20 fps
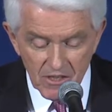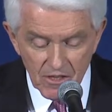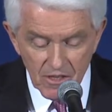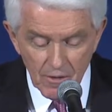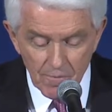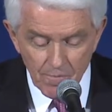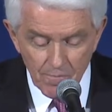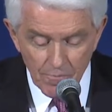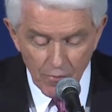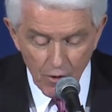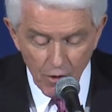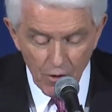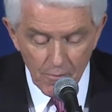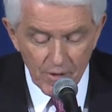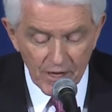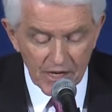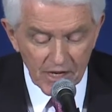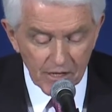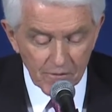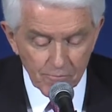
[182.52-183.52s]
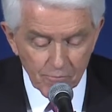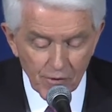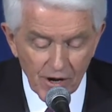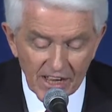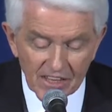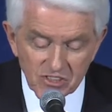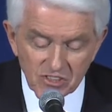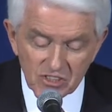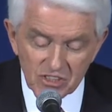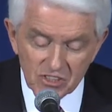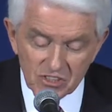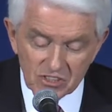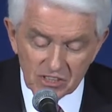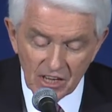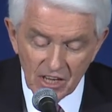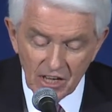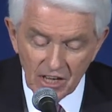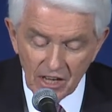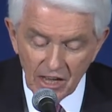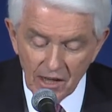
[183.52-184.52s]
the permitting process,
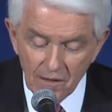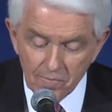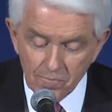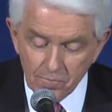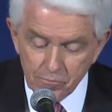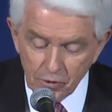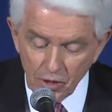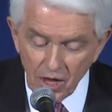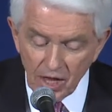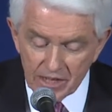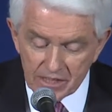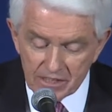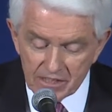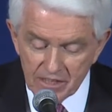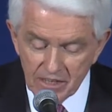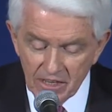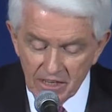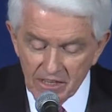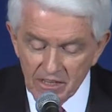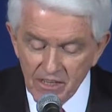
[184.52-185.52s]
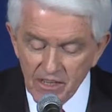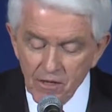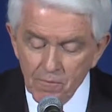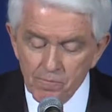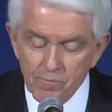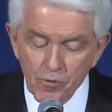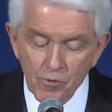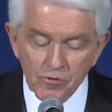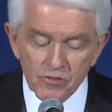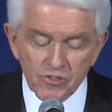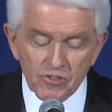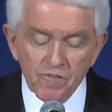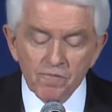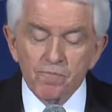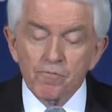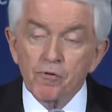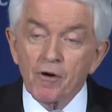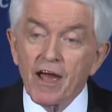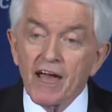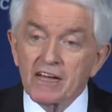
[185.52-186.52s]
and blunt the
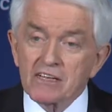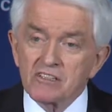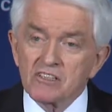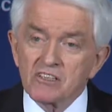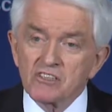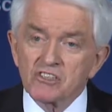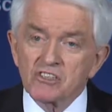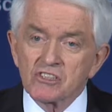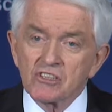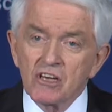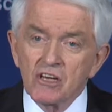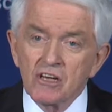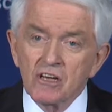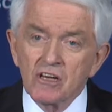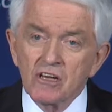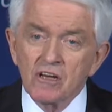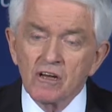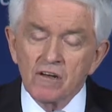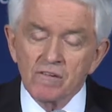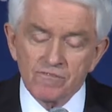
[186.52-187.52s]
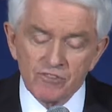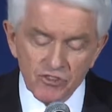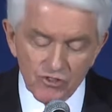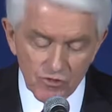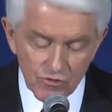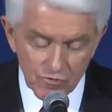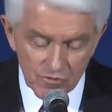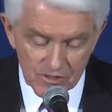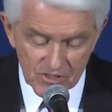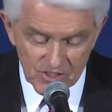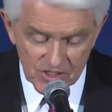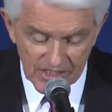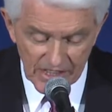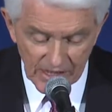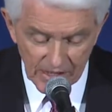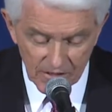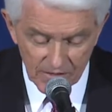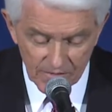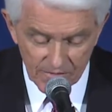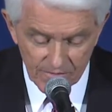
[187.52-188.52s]
abusive practice of sue and
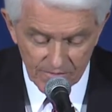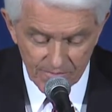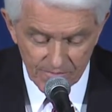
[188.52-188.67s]
settle.